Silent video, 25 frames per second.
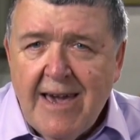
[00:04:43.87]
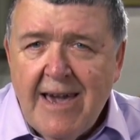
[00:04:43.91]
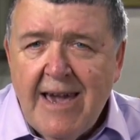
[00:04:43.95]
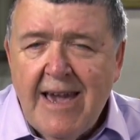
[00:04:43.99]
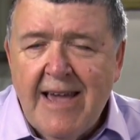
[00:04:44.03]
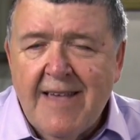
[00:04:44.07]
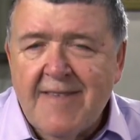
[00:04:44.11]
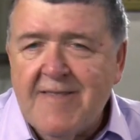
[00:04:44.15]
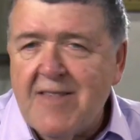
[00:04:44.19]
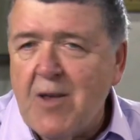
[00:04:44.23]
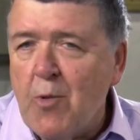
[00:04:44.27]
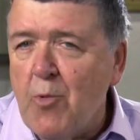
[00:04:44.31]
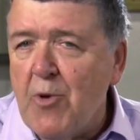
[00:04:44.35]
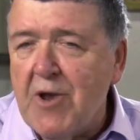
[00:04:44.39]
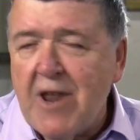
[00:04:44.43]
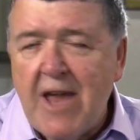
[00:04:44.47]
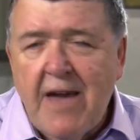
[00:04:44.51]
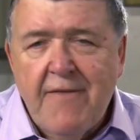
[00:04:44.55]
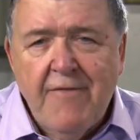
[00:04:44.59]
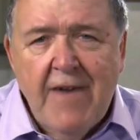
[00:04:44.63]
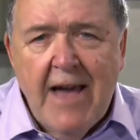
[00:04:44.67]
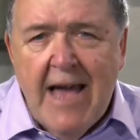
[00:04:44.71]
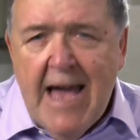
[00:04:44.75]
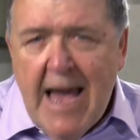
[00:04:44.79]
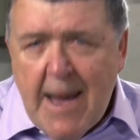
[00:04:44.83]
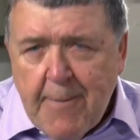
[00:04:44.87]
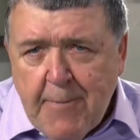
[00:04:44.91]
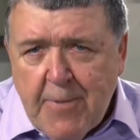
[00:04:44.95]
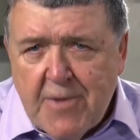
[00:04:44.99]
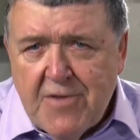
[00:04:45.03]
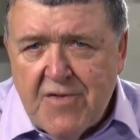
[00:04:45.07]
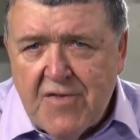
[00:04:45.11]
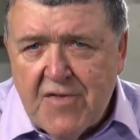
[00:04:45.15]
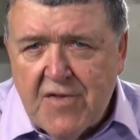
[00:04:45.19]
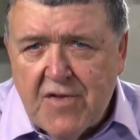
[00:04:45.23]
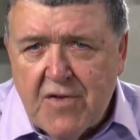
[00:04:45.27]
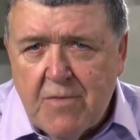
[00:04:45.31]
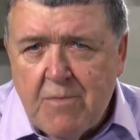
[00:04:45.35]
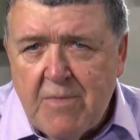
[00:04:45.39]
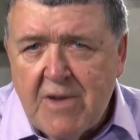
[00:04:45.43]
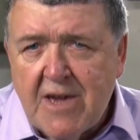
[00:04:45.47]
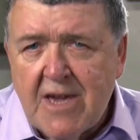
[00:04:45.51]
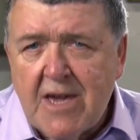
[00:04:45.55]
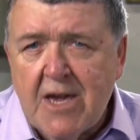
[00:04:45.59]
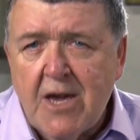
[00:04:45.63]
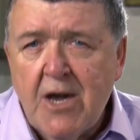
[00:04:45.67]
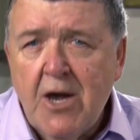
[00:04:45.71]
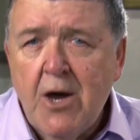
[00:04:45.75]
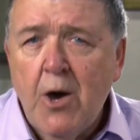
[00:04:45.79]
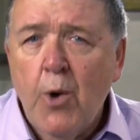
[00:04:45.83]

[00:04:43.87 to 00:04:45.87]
is that whatever happens to me,